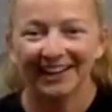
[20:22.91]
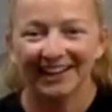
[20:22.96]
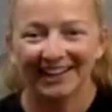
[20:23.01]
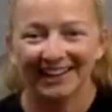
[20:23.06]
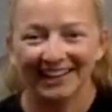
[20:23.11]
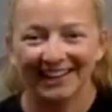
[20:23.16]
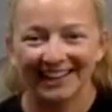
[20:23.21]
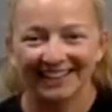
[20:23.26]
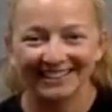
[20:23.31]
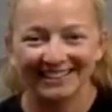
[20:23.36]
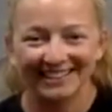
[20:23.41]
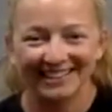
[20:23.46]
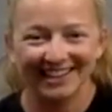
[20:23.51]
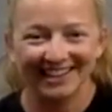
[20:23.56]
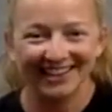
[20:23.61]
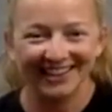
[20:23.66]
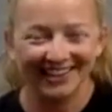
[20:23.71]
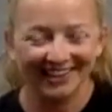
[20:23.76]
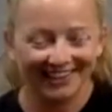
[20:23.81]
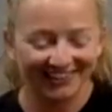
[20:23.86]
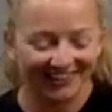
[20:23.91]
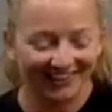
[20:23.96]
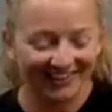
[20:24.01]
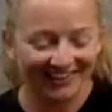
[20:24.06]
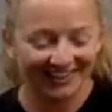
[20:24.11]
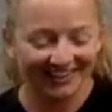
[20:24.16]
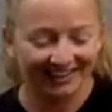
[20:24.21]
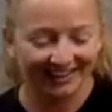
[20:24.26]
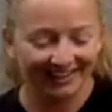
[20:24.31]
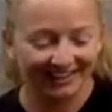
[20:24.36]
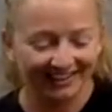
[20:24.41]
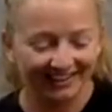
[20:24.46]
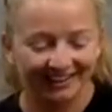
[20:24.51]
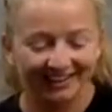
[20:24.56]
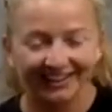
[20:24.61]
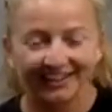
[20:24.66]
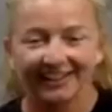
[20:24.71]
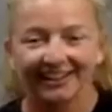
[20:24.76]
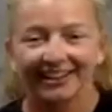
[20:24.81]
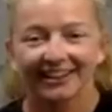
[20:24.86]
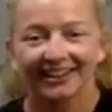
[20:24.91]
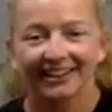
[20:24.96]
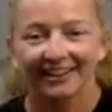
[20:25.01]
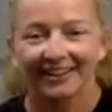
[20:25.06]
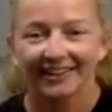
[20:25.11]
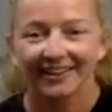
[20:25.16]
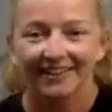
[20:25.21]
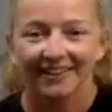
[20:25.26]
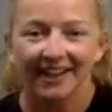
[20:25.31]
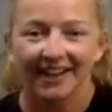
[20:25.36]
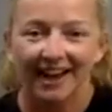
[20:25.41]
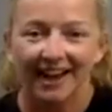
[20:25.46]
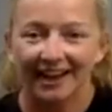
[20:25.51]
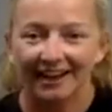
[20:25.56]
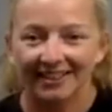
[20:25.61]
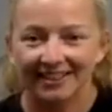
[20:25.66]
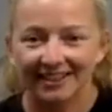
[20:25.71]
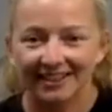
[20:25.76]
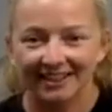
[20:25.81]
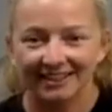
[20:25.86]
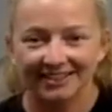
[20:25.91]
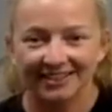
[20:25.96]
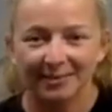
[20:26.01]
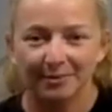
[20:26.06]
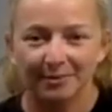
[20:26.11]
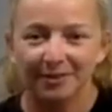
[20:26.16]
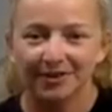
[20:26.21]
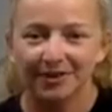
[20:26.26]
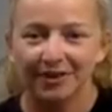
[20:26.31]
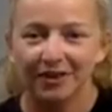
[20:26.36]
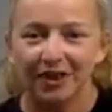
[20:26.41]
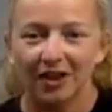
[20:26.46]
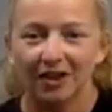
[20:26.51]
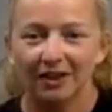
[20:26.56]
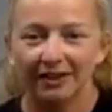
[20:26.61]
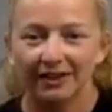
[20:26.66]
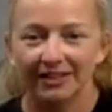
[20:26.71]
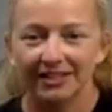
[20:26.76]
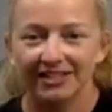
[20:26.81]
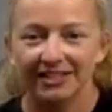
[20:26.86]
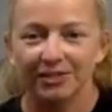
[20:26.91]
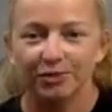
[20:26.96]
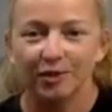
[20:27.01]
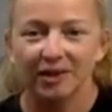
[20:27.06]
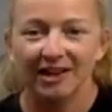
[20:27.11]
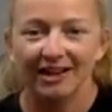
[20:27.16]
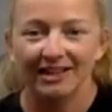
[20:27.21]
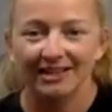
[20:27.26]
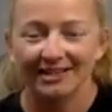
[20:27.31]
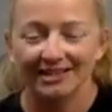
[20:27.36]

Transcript: Let's go. I think some of the longest 20